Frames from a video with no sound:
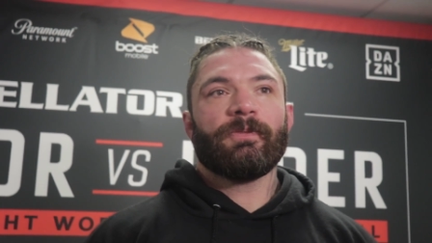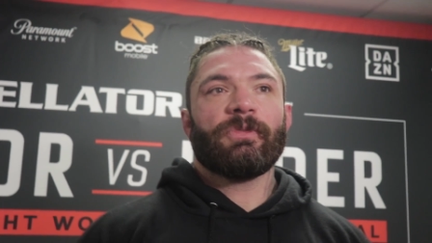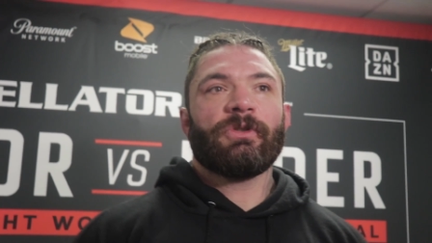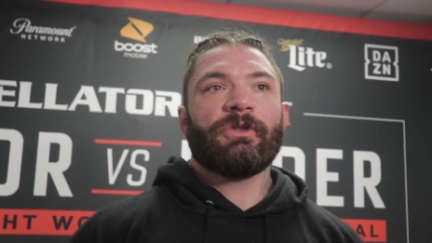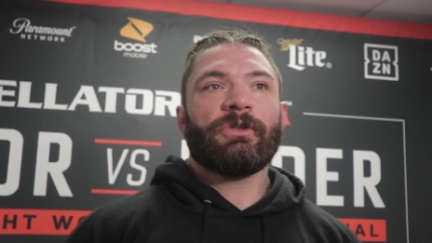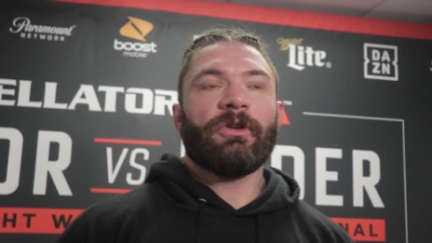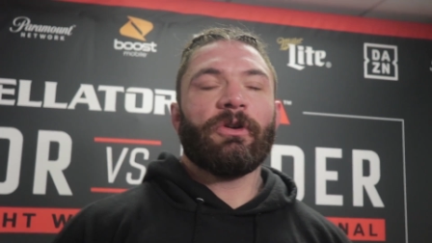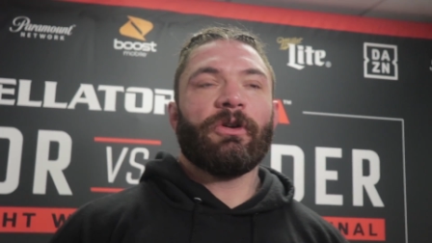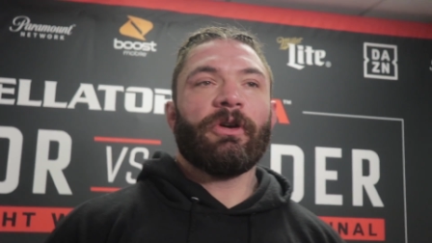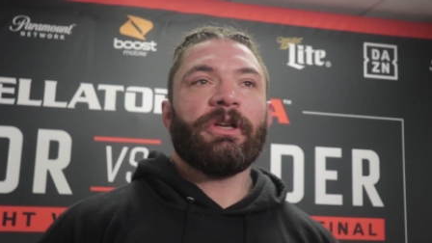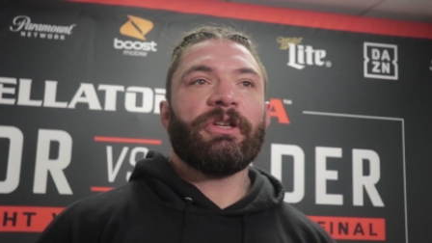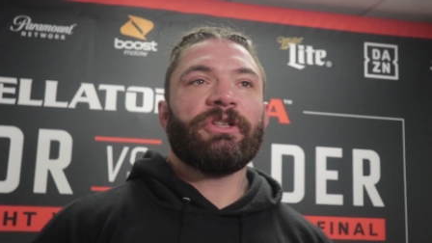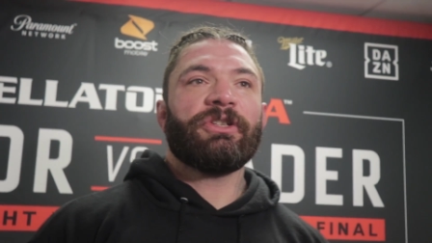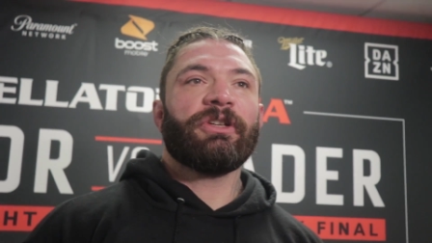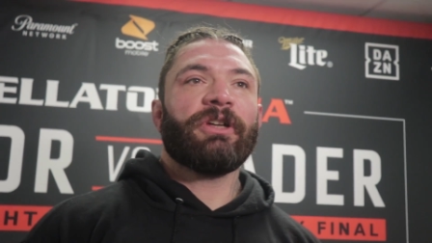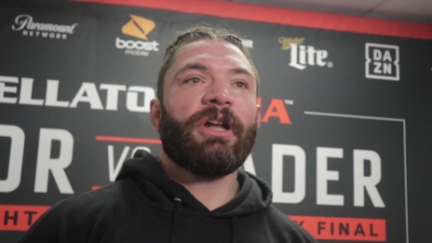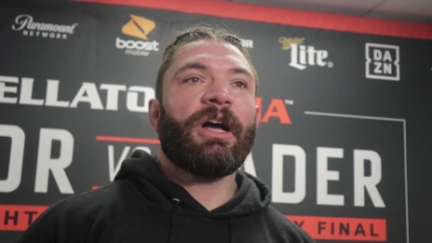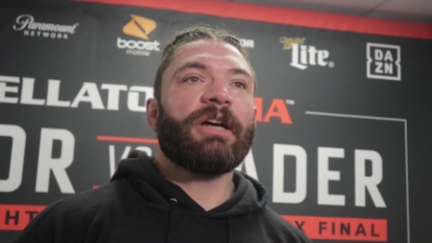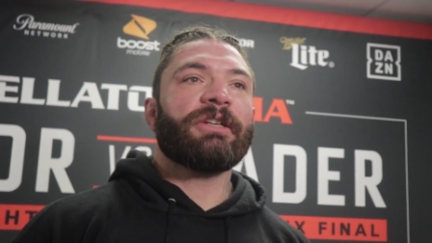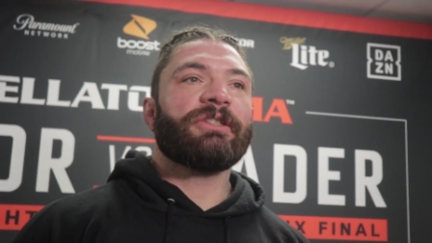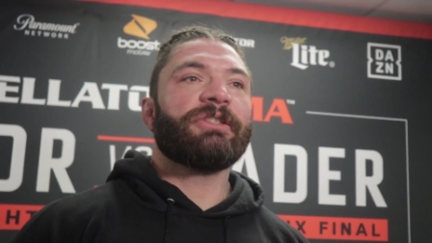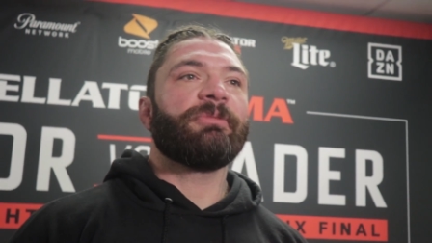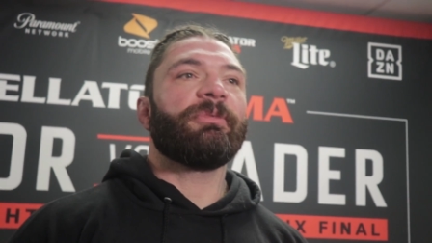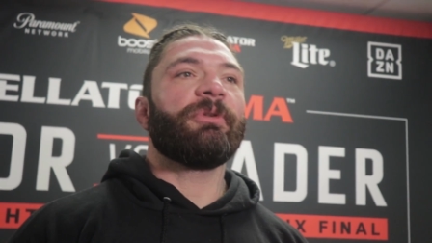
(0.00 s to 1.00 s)
So he should
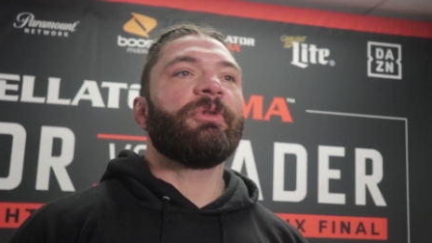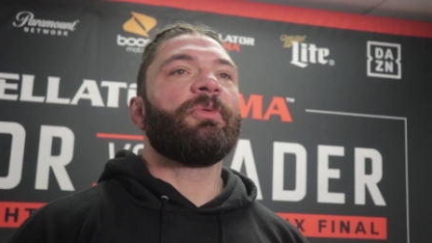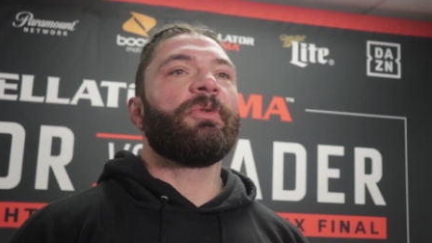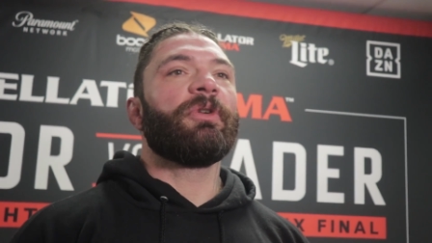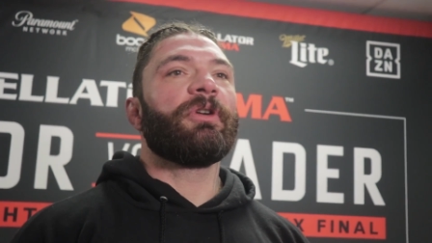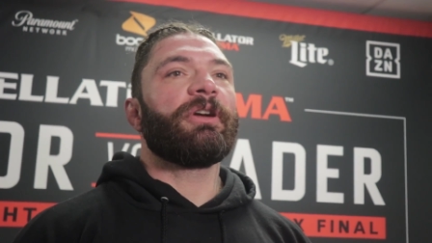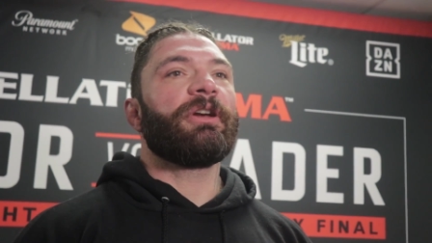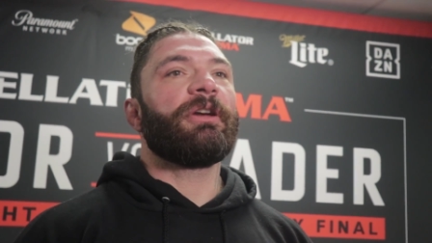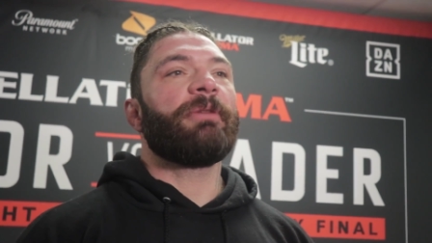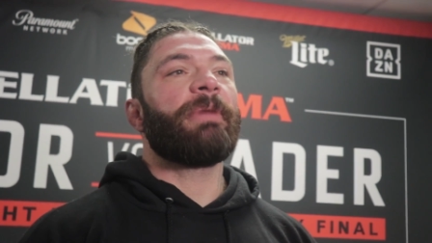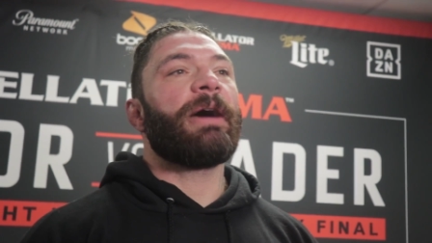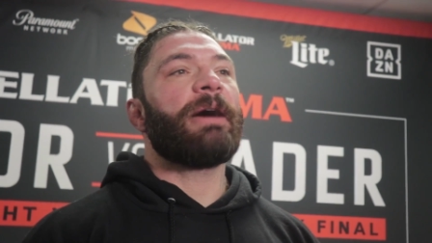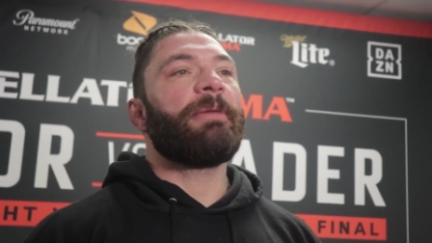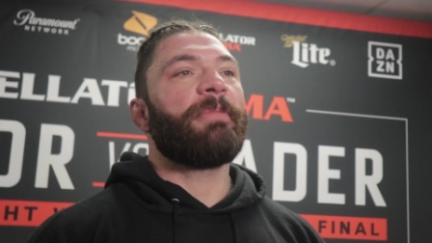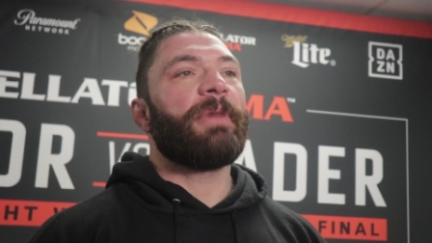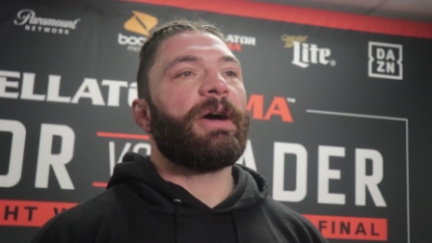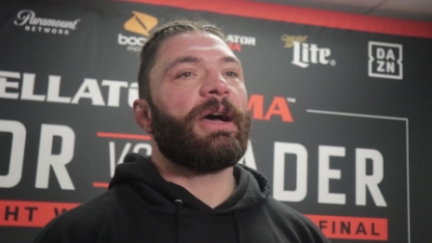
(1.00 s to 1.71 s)
also be worried about